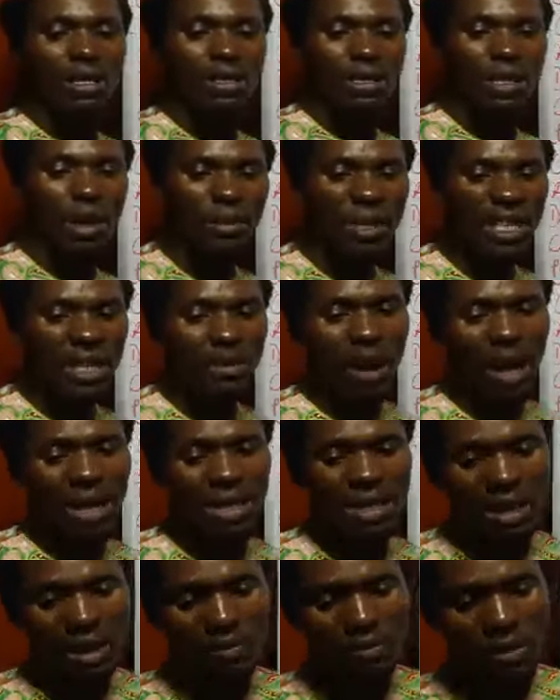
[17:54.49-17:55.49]
The minimal
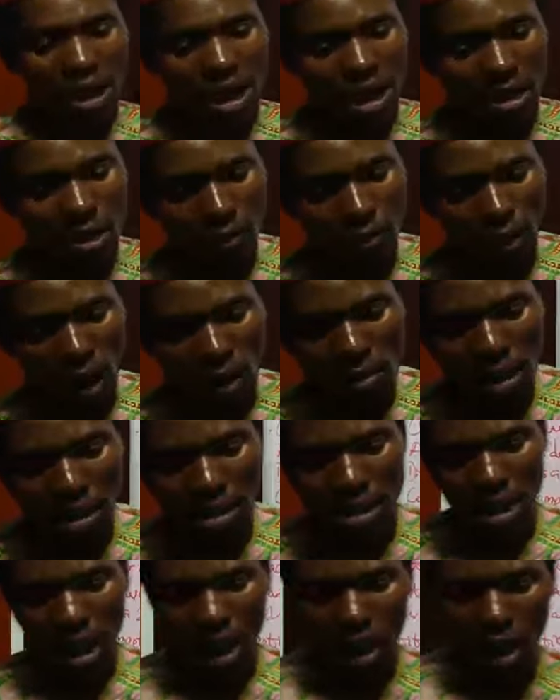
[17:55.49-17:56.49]
interference of
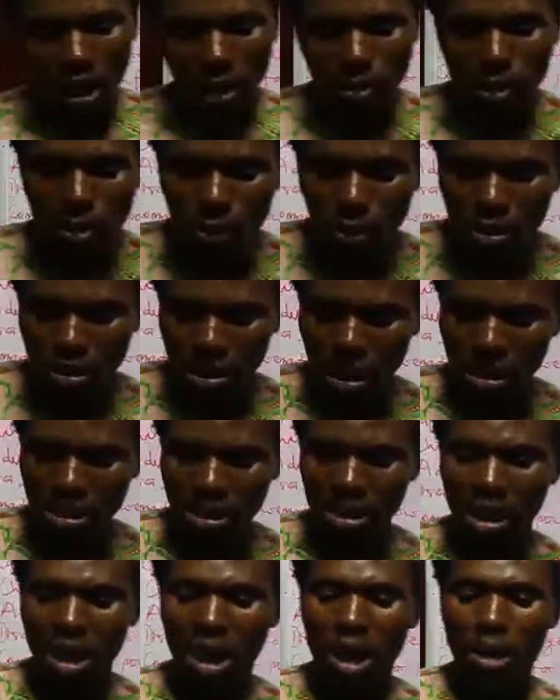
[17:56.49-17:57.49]
government in the economic
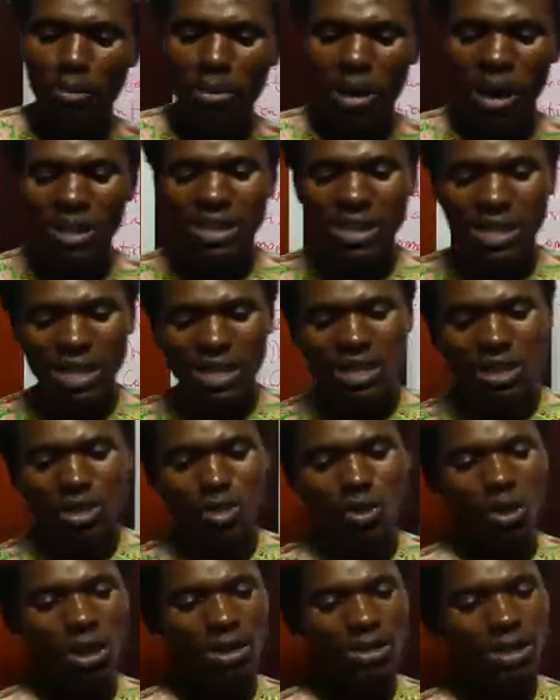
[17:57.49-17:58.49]
process makes it
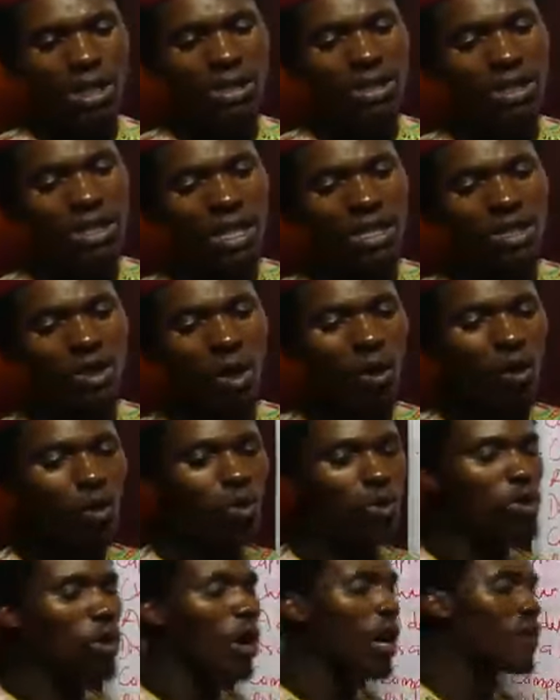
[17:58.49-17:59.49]
to concentrate on
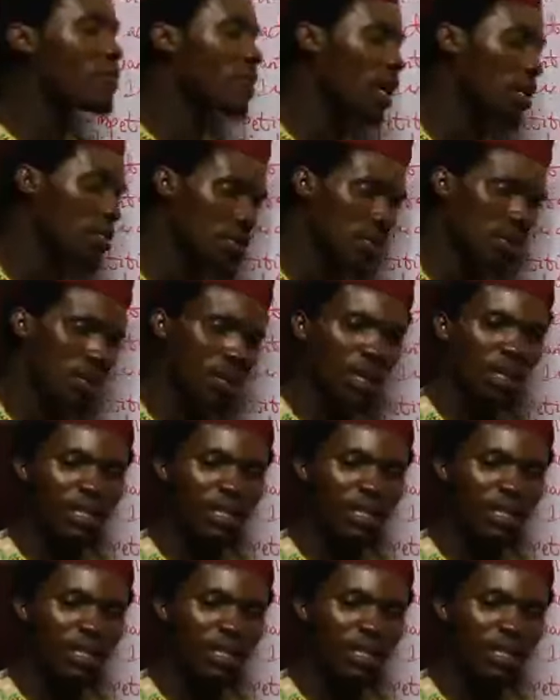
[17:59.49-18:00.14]
good governance.